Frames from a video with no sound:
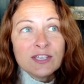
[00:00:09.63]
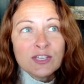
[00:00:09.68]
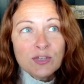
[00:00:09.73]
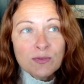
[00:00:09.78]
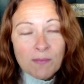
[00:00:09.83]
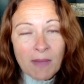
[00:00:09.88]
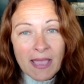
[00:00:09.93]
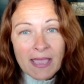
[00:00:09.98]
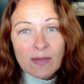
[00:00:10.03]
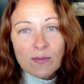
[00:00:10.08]

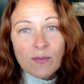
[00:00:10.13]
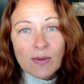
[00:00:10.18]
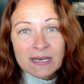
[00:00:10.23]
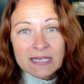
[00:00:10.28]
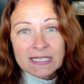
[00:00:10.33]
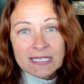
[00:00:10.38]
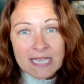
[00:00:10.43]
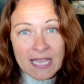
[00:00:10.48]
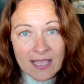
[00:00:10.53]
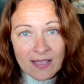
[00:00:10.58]
you might want
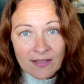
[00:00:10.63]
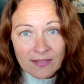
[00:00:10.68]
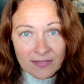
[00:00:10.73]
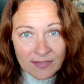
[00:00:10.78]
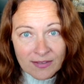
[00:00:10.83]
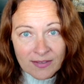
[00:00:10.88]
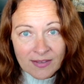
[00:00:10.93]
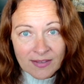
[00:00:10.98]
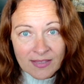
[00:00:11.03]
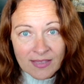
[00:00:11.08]
to take a
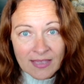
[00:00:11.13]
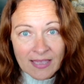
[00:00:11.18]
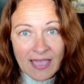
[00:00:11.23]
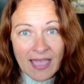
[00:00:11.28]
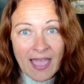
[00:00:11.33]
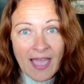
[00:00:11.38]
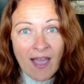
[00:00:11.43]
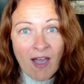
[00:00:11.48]
look at